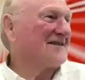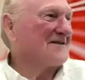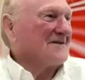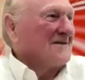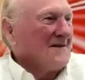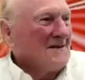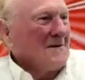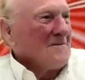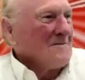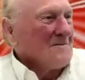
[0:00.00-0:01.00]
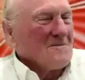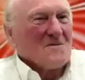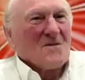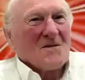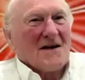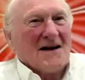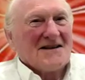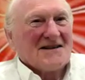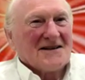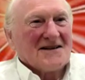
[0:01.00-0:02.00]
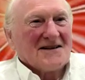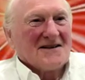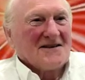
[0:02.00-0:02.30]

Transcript: So instant.